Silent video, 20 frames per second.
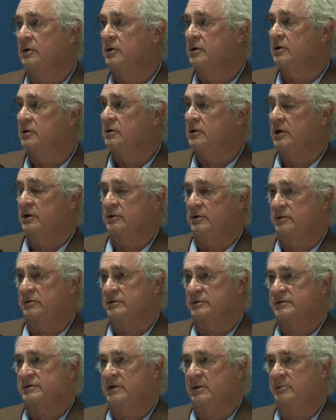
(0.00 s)
that the
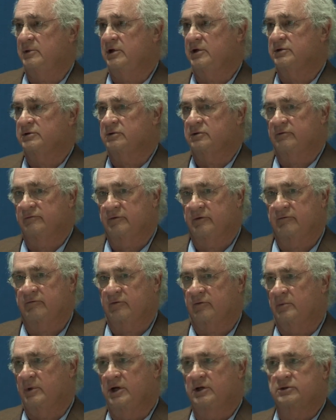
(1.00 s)
dissemination of
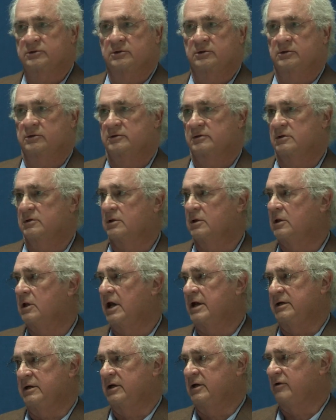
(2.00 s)
information is
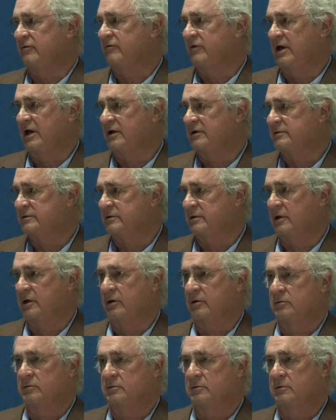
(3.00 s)
lightning fast
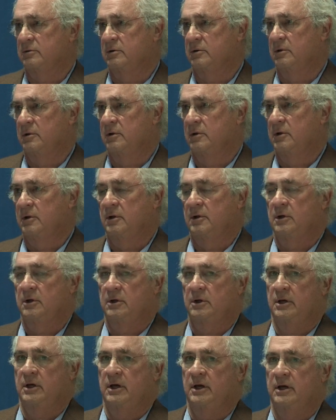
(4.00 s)
now.
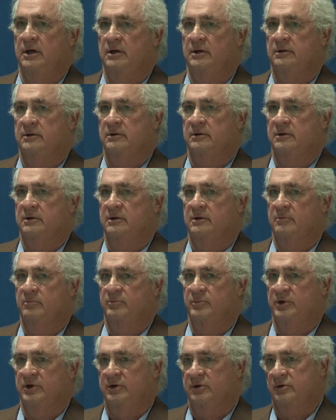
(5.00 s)
And
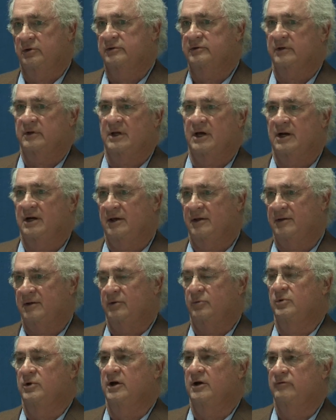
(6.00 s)
because of that, I
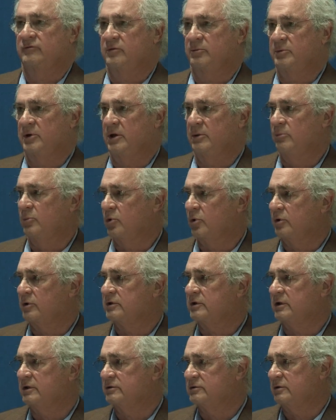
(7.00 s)
think we have to pay more
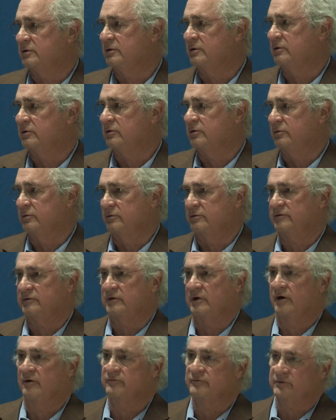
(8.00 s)
attention to
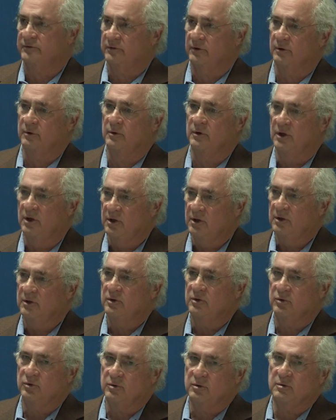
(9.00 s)
stuff. So
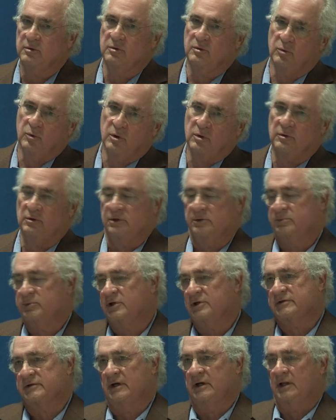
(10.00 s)
quarterly,
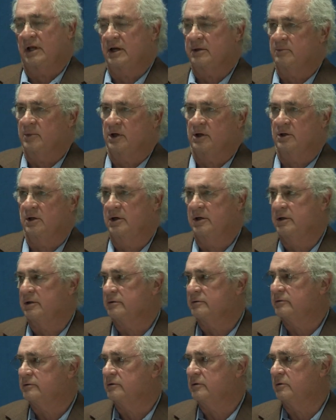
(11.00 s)
plus I like my
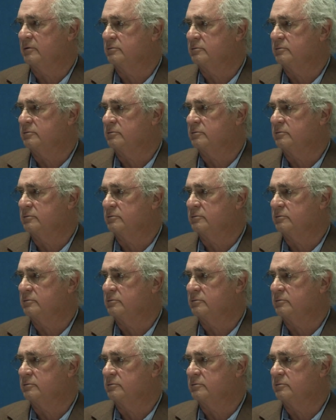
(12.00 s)
clients, so